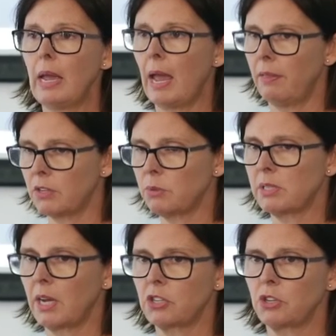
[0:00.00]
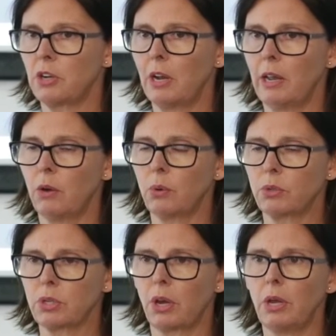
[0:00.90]
and this was touched on earlier
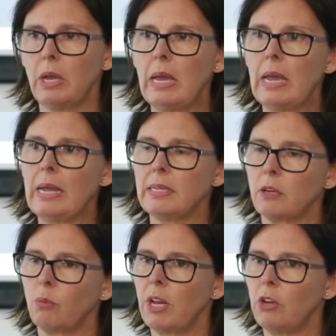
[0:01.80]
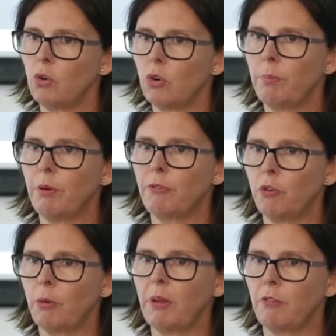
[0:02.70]
also, is that when you're
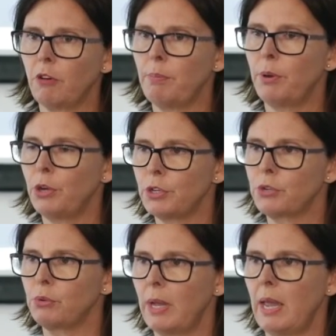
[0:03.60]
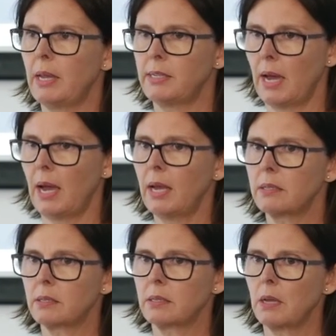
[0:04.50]
performing very personal care
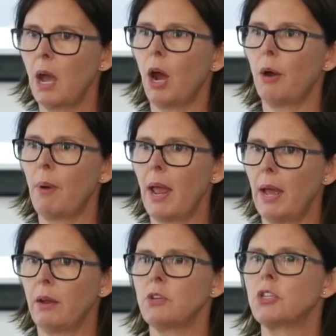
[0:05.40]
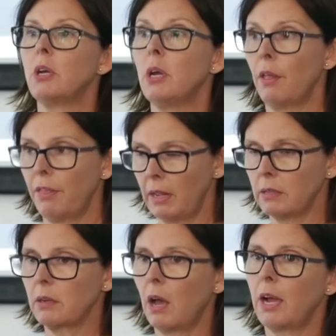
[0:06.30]
tasks around
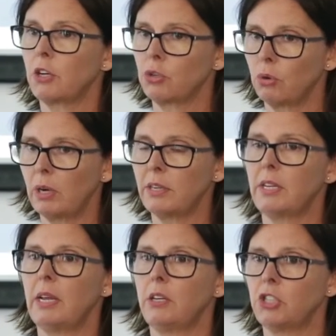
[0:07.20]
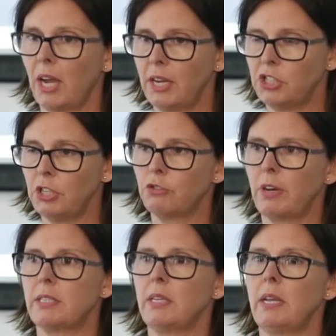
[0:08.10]
things like toileting, changing
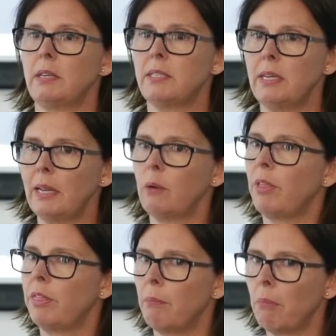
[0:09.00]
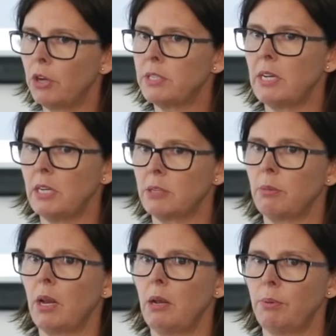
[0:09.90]
dressings, dealing with the most
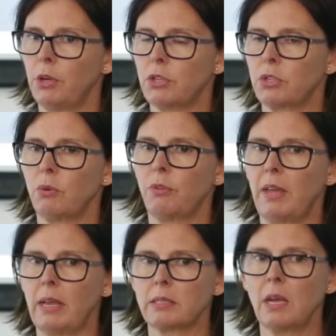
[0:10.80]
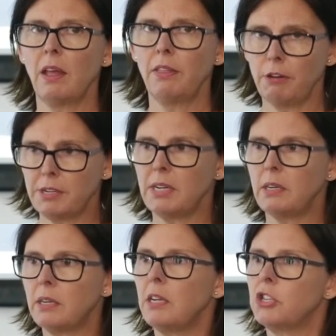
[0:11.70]
intimate and personal things, there are
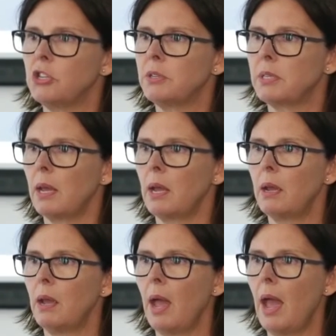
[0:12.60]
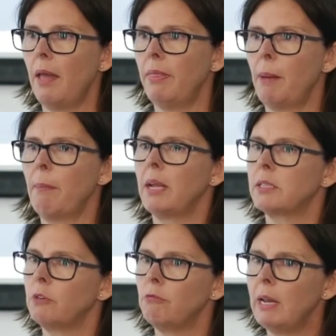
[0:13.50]
dignity issues there, and that
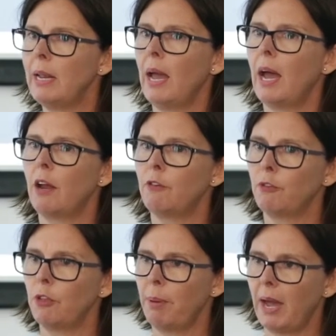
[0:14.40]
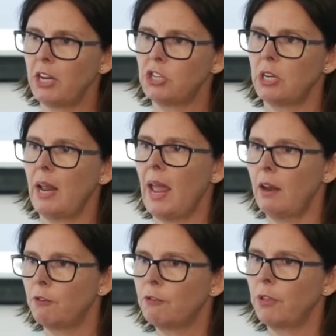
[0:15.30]
makes it really hard for the patient
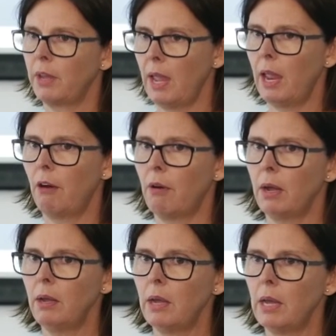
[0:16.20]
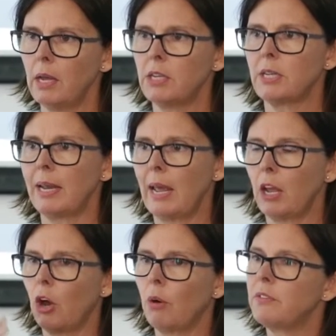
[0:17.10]
and for the carer to
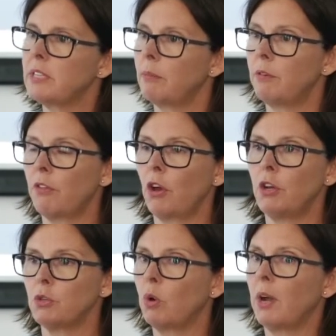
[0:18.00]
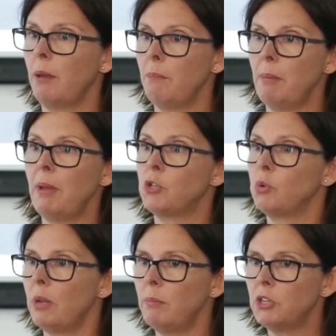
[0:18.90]
let go of some of those, what can be
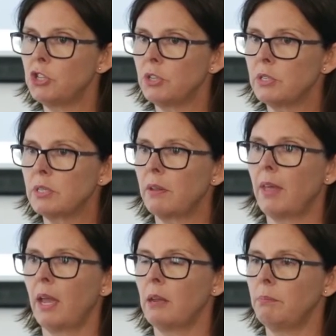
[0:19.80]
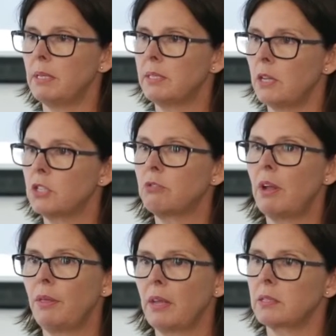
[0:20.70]
mental images. They can be
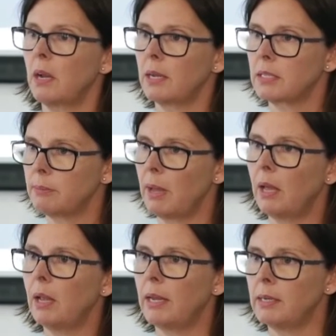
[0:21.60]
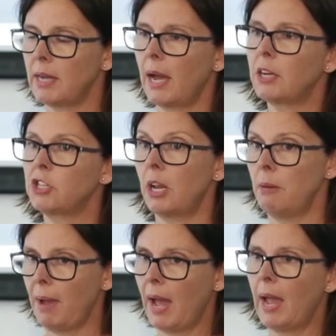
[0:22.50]
sensory, things like smell and touch
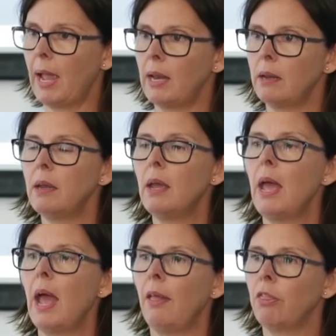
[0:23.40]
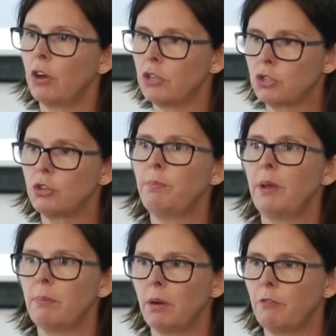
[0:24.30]
and pain, and those two
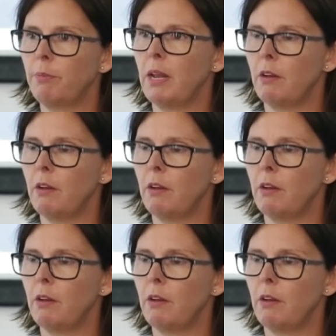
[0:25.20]
people have been